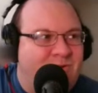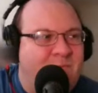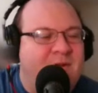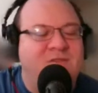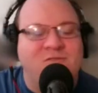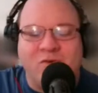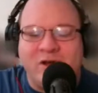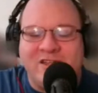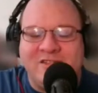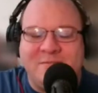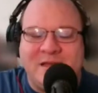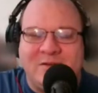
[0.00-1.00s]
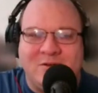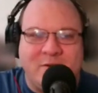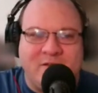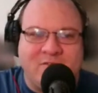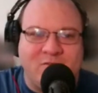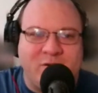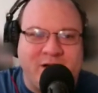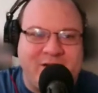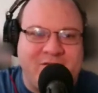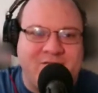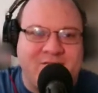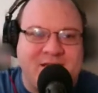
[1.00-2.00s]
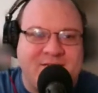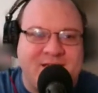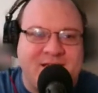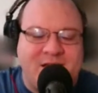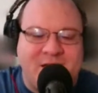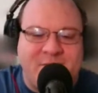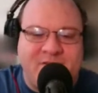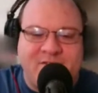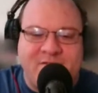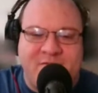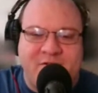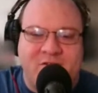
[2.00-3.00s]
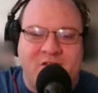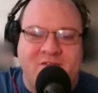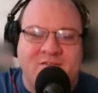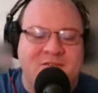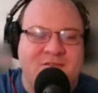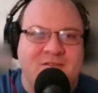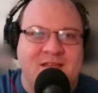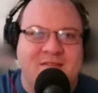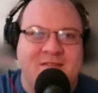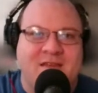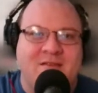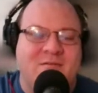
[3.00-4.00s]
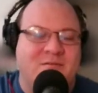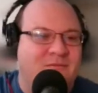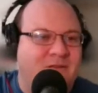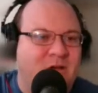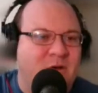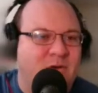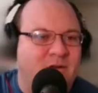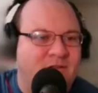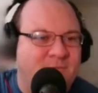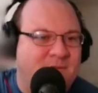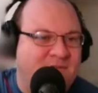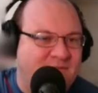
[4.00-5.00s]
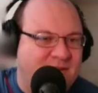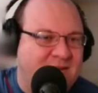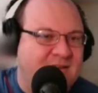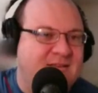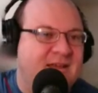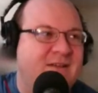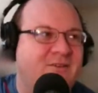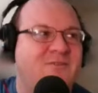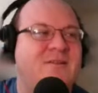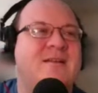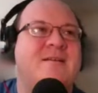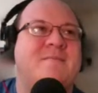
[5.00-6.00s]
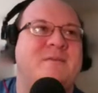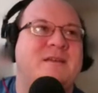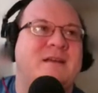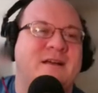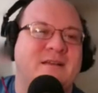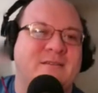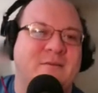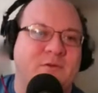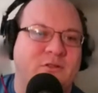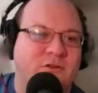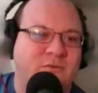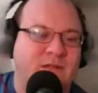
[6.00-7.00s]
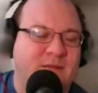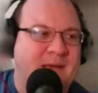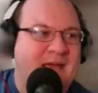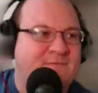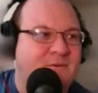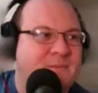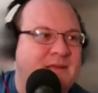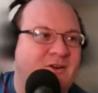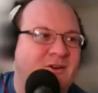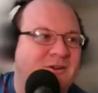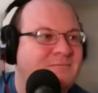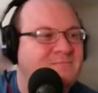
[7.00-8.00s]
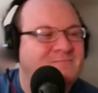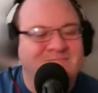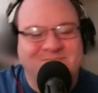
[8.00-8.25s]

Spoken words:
Roman historians, being Roman historians, they said, yeah, we suffered losses and didn't go into specific detail because it would look really bad for PR.